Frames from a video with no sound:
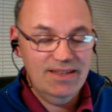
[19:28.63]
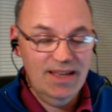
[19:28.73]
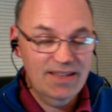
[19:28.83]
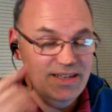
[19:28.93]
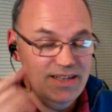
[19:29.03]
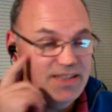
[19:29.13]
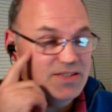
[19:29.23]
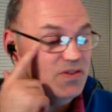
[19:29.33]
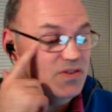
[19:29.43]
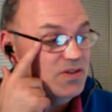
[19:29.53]
I tell you, that's a
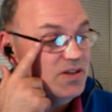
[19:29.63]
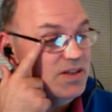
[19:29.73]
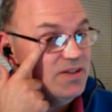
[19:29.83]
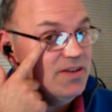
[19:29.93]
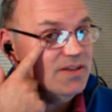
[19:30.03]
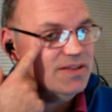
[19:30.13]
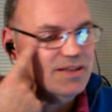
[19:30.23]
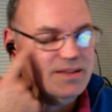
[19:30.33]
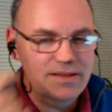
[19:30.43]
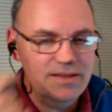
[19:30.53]
very good idea. Actually, I,
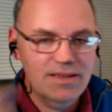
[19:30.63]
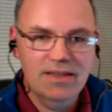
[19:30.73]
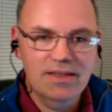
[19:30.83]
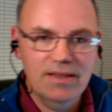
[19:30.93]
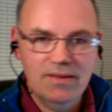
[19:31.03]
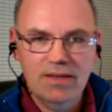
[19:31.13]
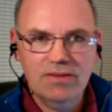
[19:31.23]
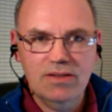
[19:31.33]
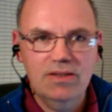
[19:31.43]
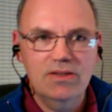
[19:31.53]
I think uh, I'll
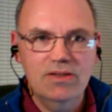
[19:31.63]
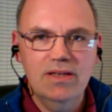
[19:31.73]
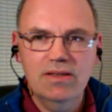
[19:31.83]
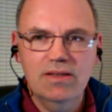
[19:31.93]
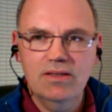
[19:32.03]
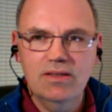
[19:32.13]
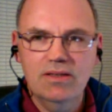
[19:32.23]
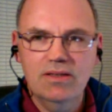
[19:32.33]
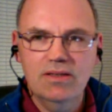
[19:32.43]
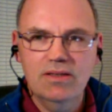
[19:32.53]
certainly do that because I
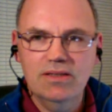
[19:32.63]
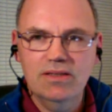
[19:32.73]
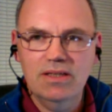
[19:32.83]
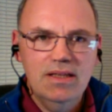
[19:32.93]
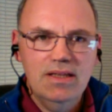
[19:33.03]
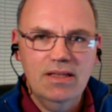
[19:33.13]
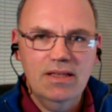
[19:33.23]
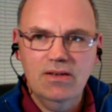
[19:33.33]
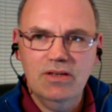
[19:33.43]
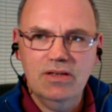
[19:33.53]
like taking the
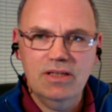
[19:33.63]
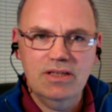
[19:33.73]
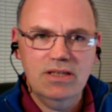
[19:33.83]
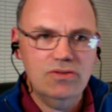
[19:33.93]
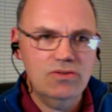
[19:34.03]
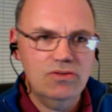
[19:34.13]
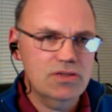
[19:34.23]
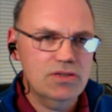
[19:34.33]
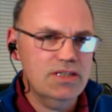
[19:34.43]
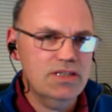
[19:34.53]
odd architectural
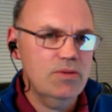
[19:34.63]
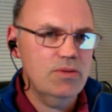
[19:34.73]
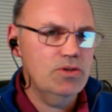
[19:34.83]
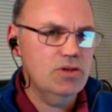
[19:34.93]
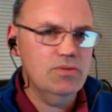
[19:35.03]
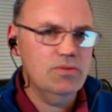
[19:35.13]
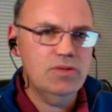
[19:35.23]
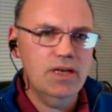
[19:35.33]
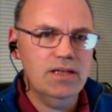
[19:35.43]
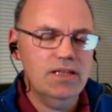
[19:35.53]
shots. I tell you what we'll do,
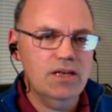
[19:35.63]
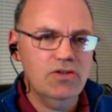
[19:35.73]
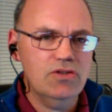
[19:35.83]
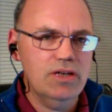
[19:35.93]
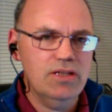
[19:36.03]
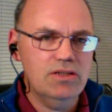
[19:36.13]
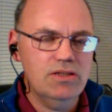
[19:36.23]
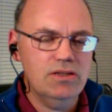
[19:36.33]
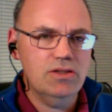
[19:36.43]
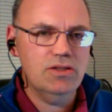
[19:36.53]
Dave. Let's go
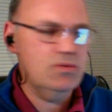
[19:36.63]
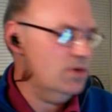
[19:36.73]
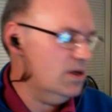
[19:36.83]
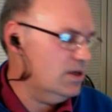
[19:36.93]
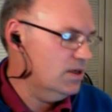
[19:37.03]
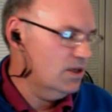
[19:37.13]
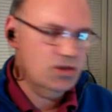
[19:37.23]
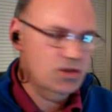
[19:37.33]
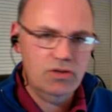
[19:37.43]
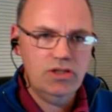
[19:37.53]
straight to uh,
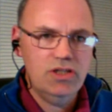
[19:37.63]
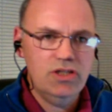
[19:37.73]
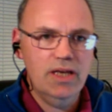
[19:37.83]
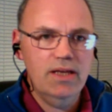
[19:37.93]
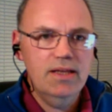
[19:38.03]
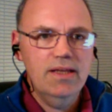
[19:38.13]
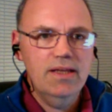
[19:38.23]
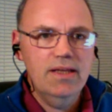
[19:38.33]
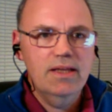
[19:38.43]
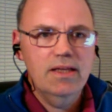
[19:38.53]
screen share
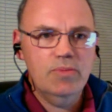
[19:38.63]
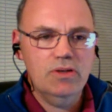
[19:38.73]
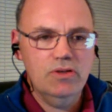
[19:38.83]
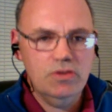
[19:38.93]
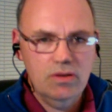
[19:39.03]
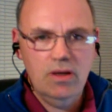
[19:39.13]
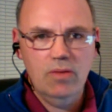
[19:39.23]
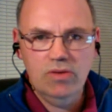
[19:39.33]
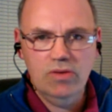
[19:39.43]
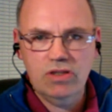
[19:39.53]
uh, okay. because I
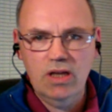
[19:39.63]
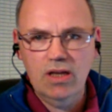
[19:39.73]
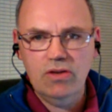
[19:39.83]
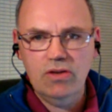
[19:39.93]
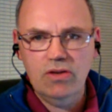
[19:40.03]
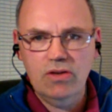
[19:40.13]
will start on.